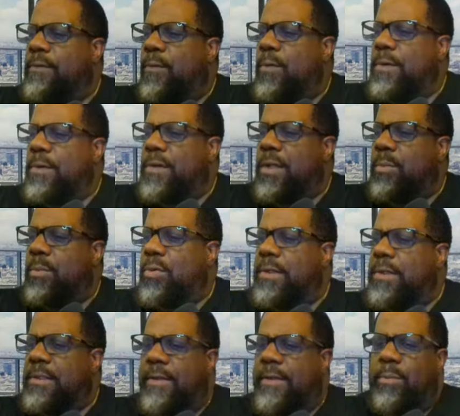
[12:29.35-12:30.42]
fourteen
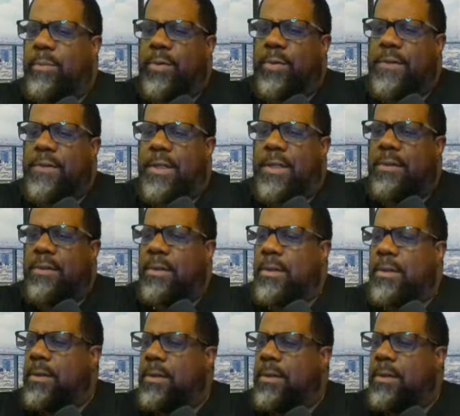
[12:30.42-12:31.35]
point seven percent.